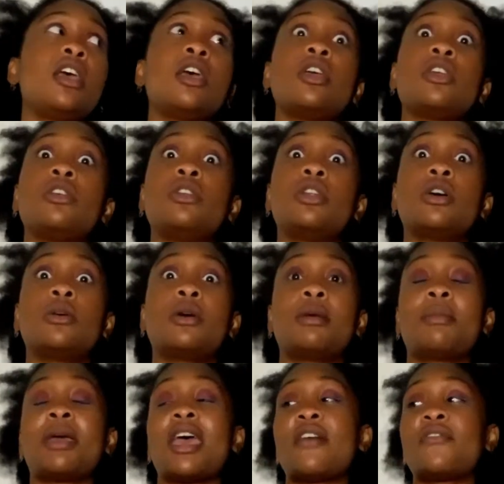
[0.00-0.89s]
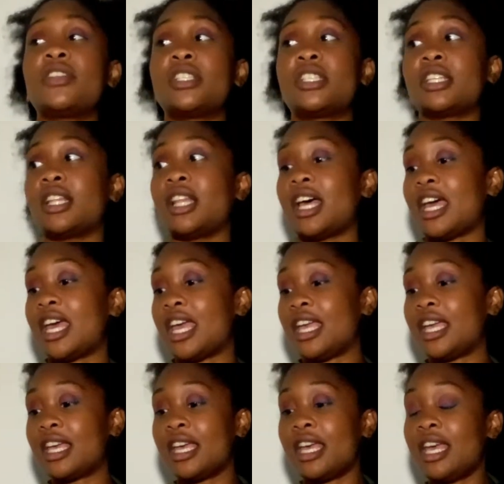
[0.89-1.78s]
you know, him having to
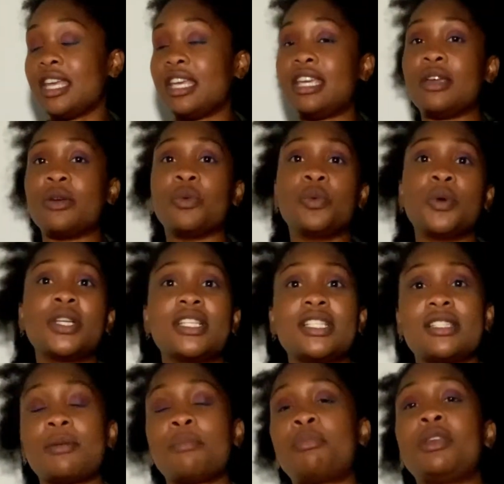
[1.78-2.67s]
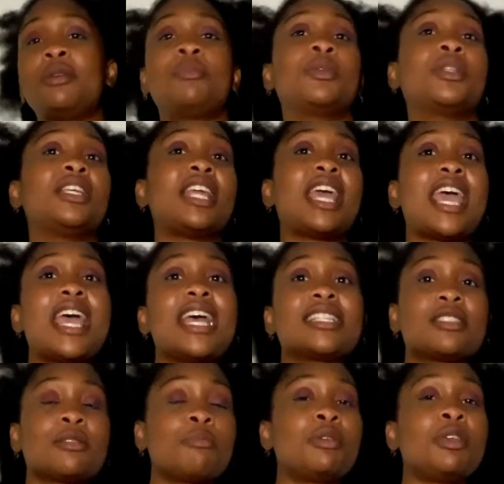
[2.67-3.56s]
like get rid of some people and
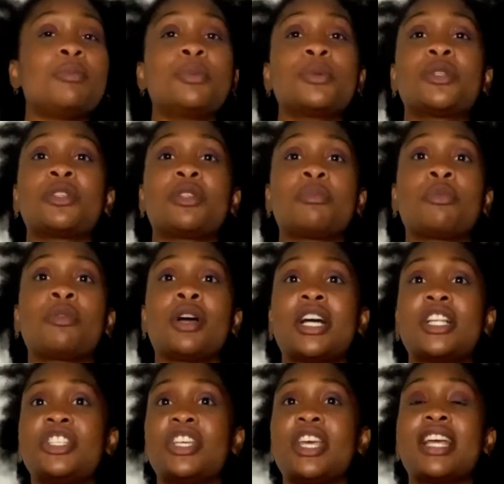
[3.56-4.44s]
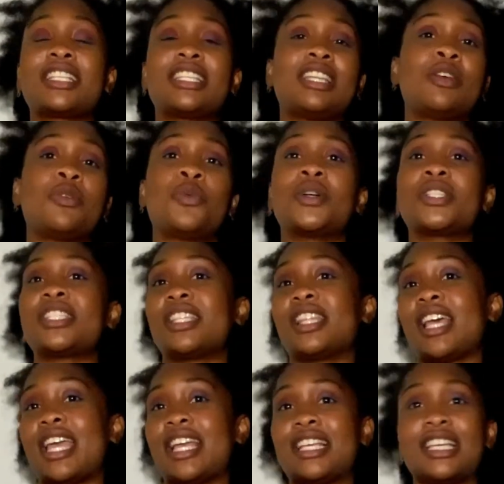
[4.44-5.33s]
add some people to the project, and it wasn't
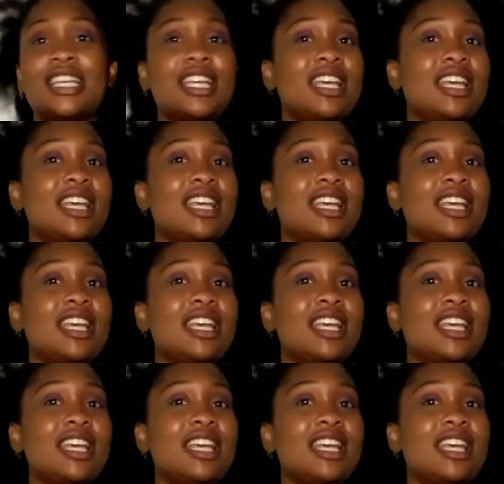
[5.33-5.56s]
like